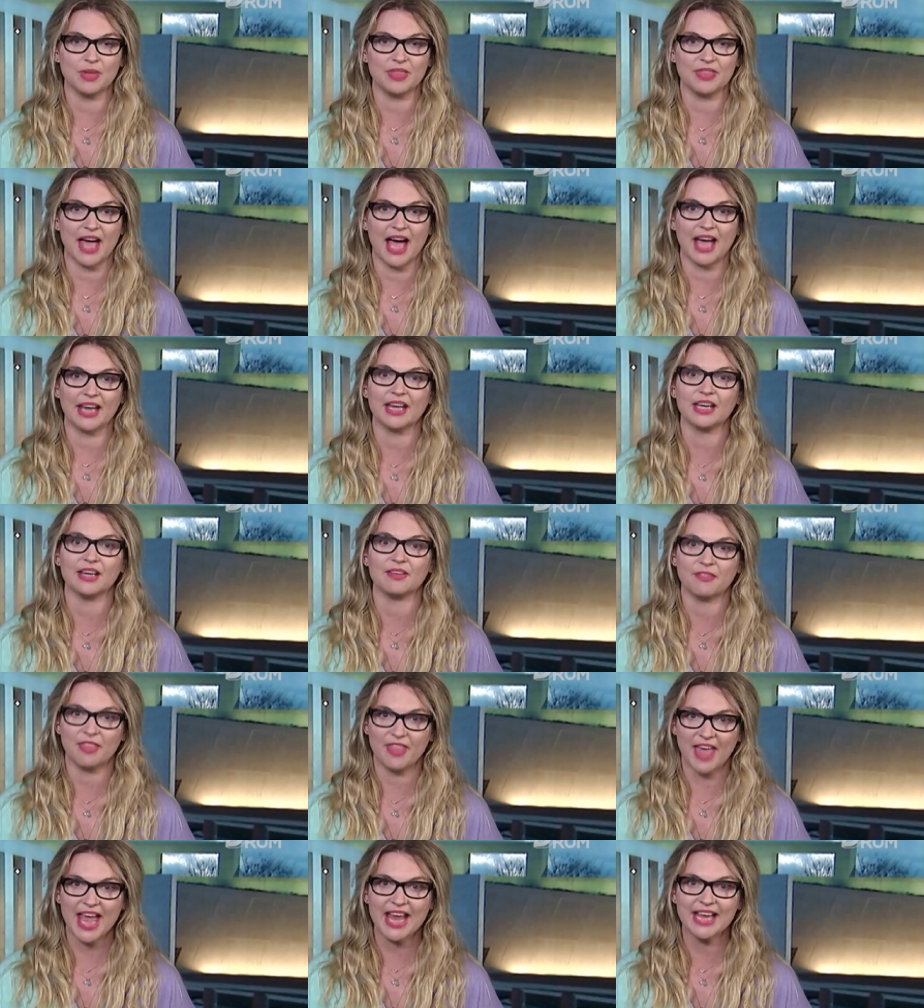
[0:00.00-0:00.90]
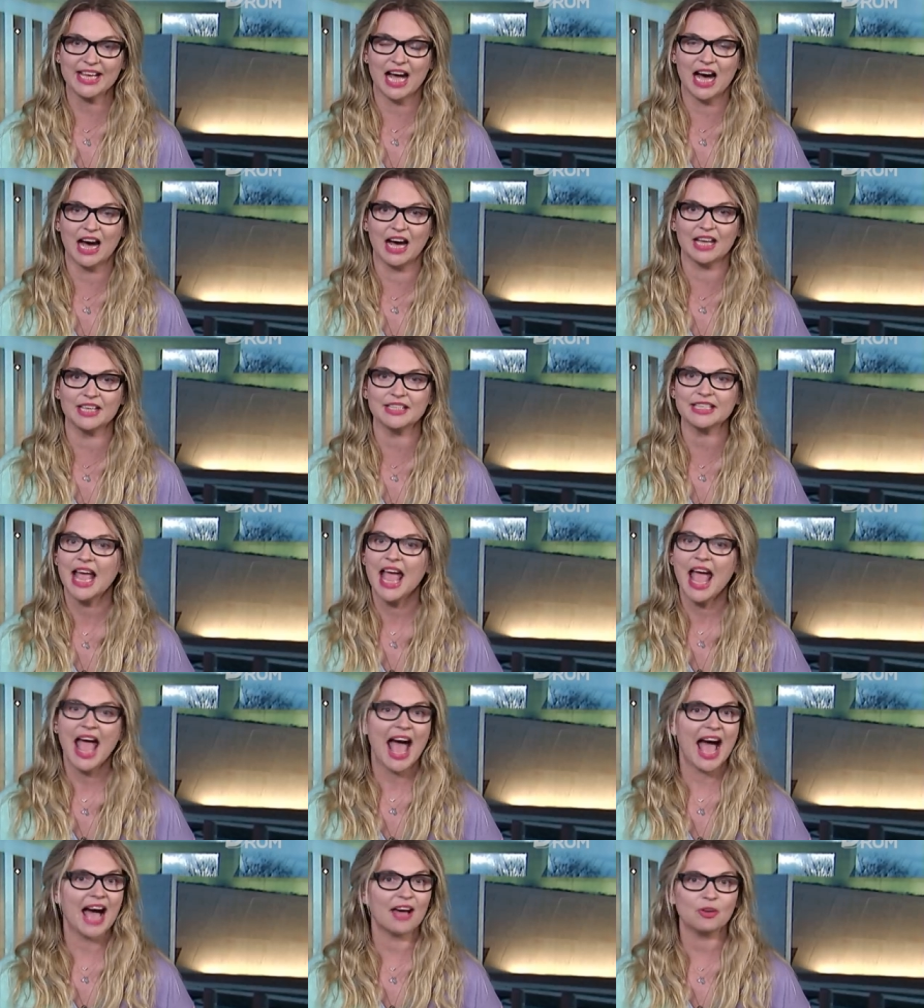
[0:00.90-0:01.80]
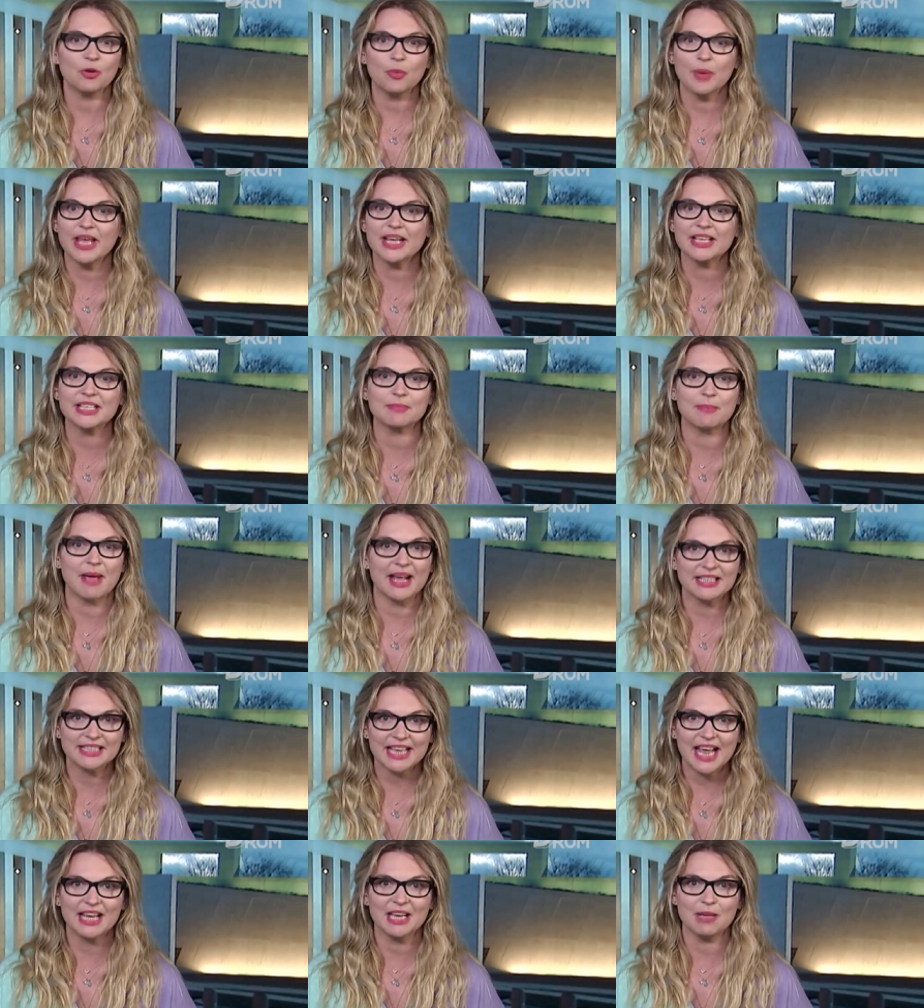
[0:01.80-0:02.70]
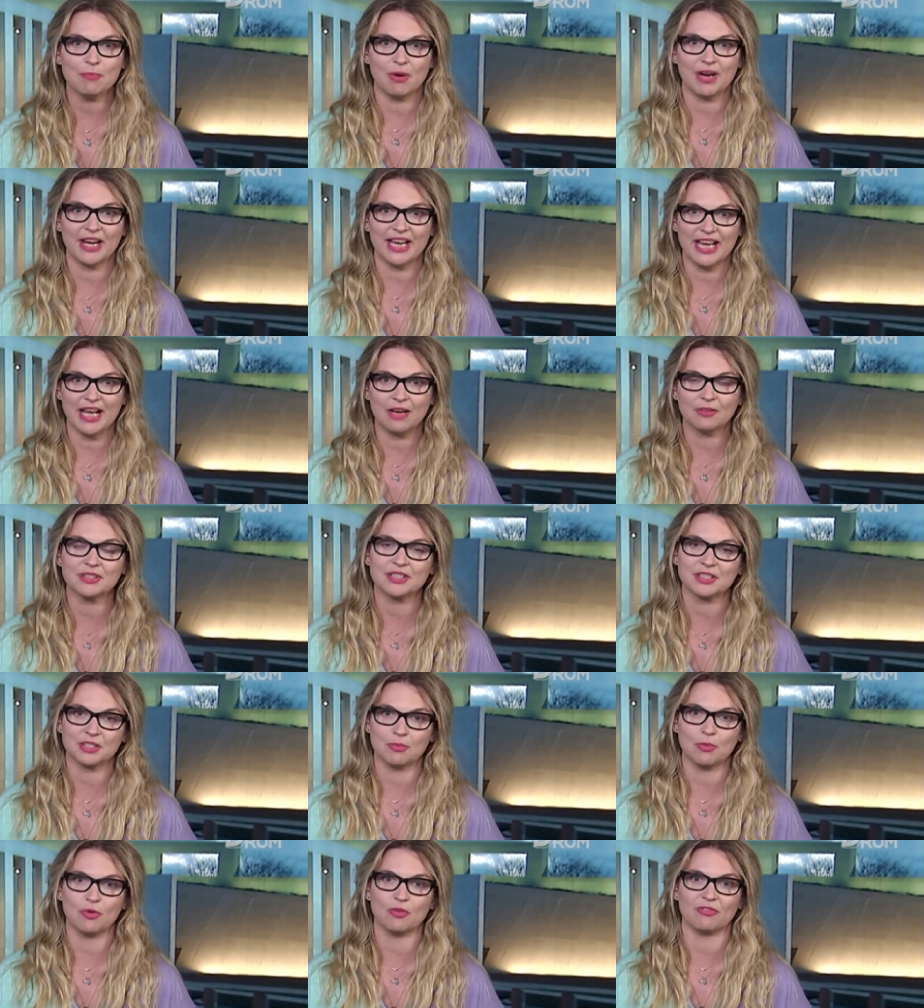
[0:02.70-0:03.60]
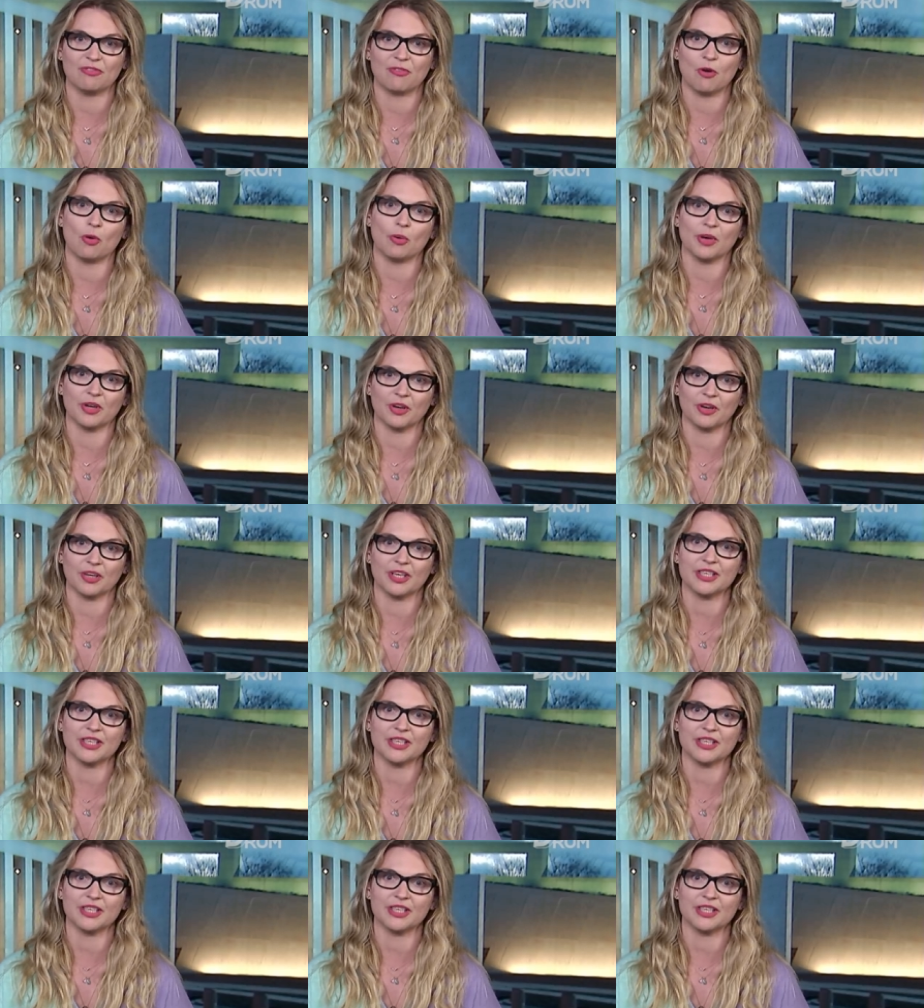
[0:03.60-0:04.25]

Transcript: with that. And if they can't, how do we expect anybody else to move forward on